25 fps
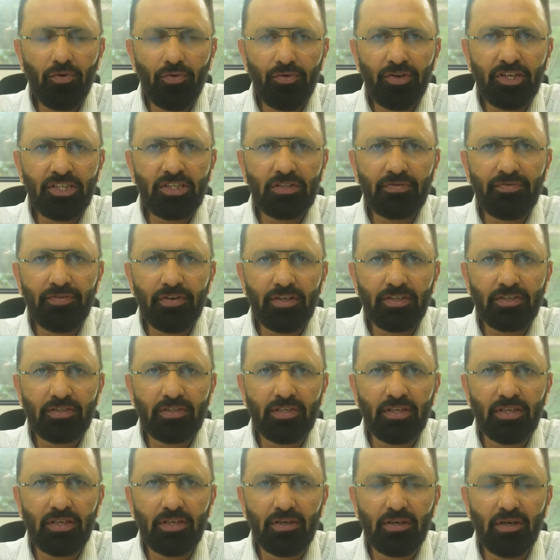west
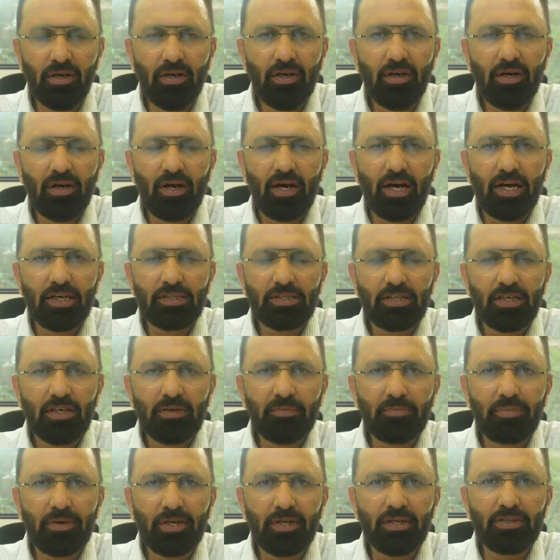facing.
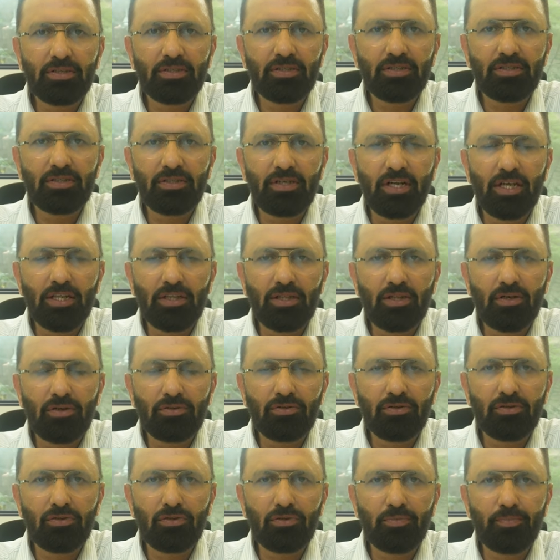Asking price is
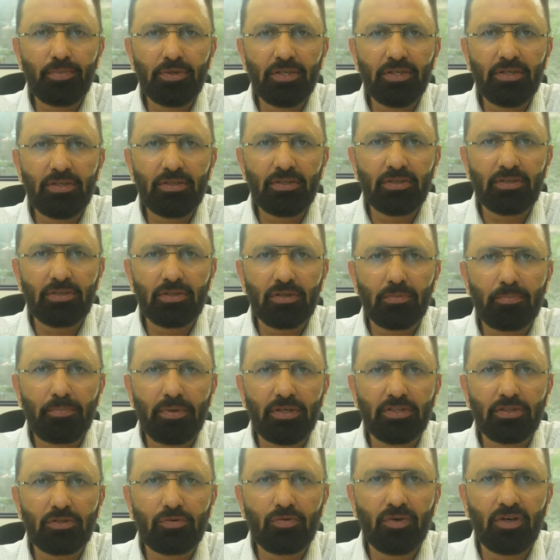10,000 rupees
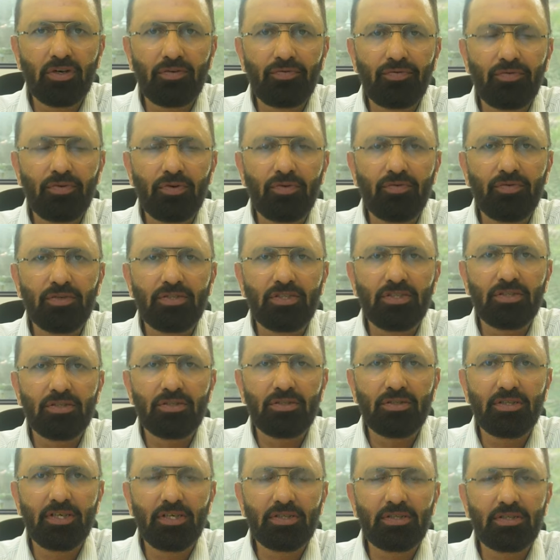per square foot, which is
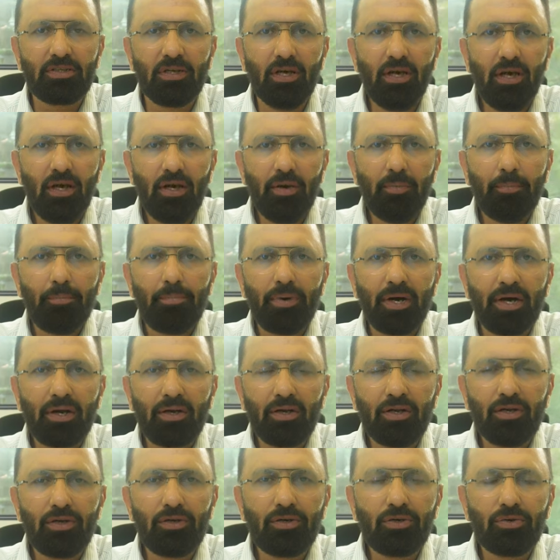just
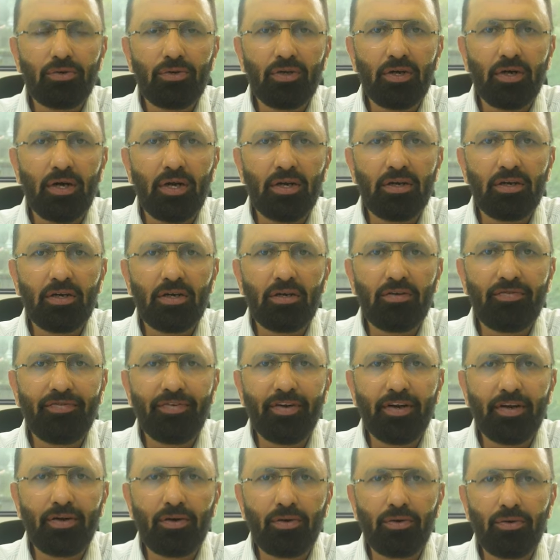parallel to the 100
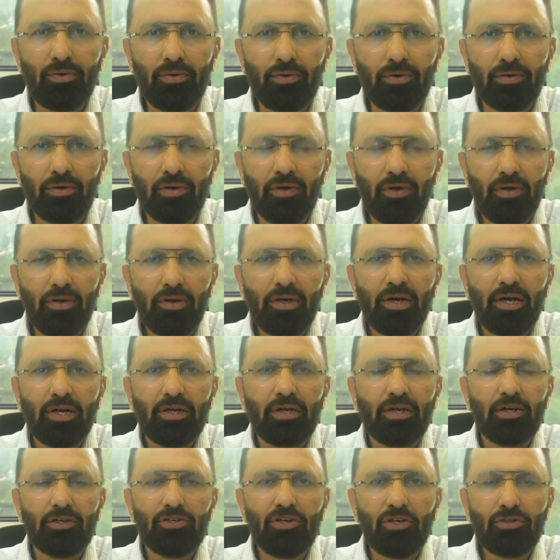feet road.
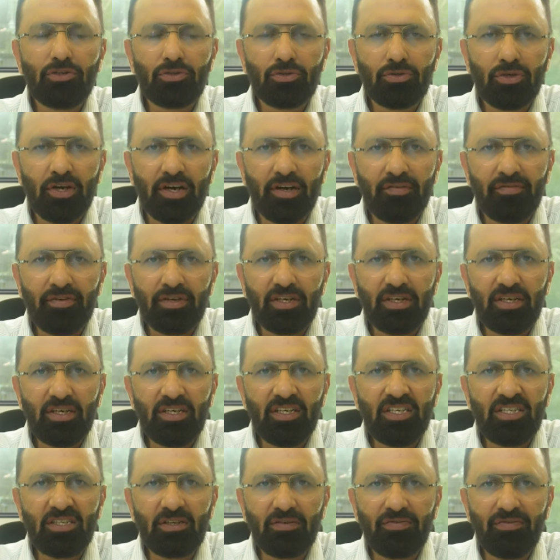And I also have a
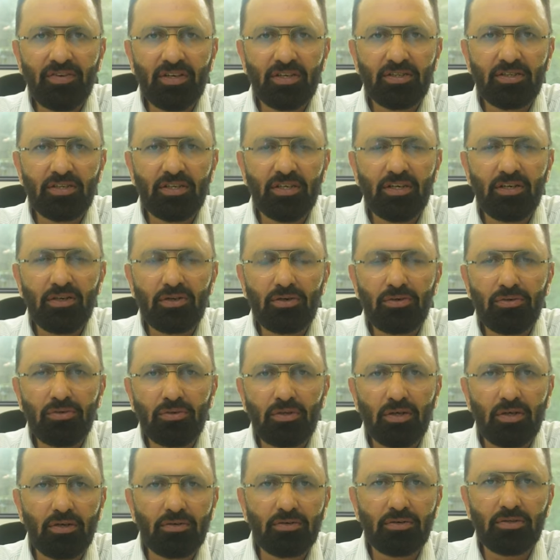east facing
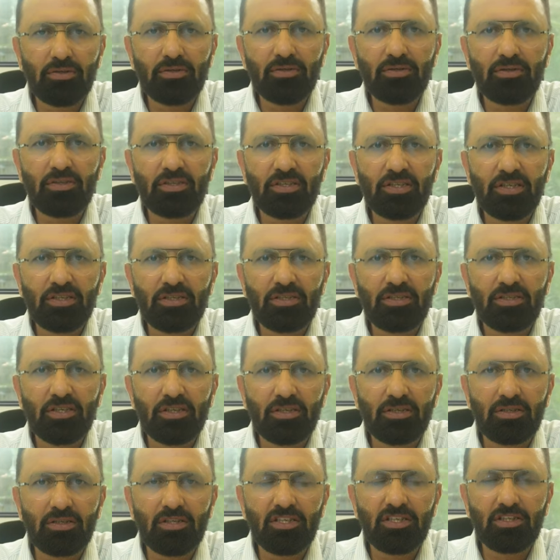
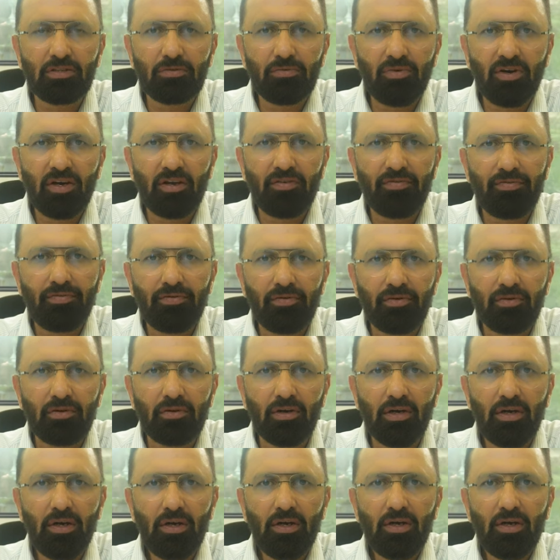2,660 square foot